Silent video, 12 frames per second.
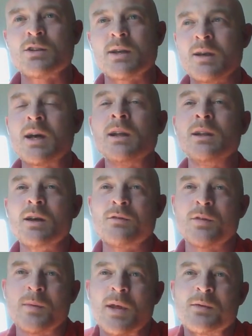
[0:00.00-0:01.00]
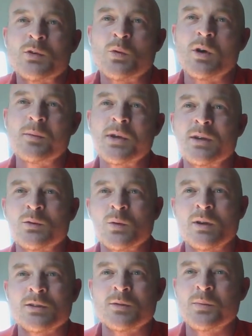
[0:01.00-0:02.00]
it and learn from them as well, because we've
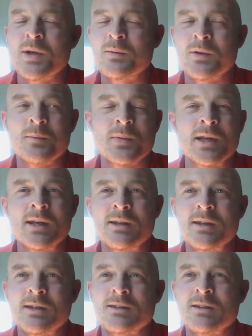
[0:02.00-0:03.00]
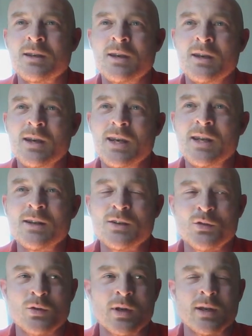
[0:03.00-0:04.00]
got some people who've been in this
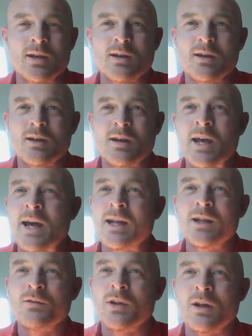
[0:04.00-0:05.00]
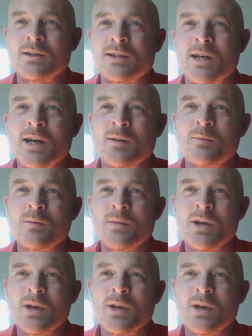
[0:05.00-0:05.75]
industry a hell of a lot of time,